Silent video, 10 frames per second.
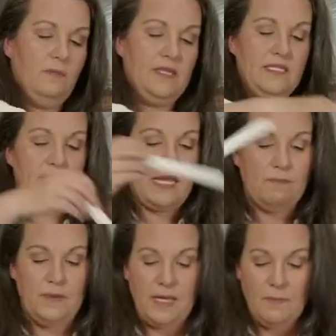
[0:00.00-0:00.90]
this is a
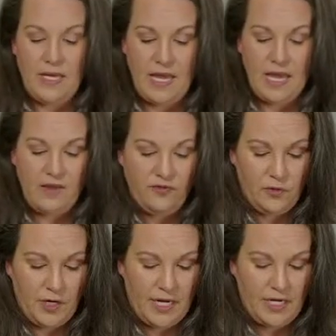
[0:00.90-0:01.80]

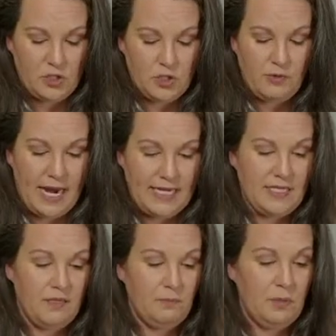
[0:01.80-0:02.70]
BPA-free
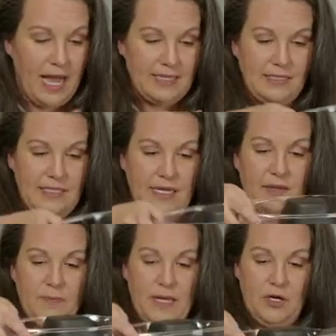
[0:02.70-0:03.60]
Triton
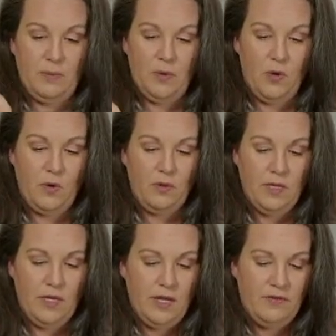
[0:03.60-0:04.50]
plastic beater bowl
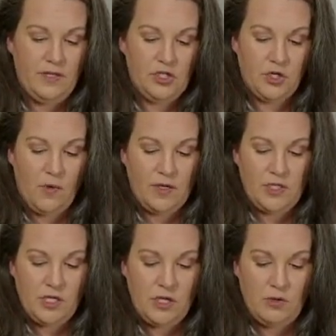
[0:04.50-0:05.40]
that you're going
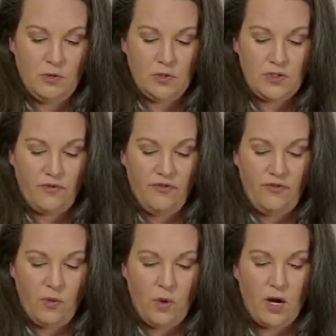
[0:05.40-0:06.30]
to use
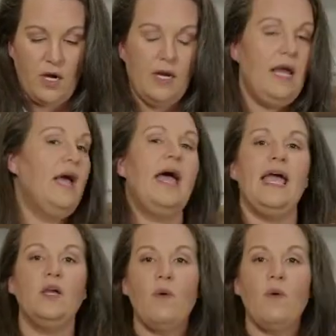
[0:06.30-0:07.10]
for egg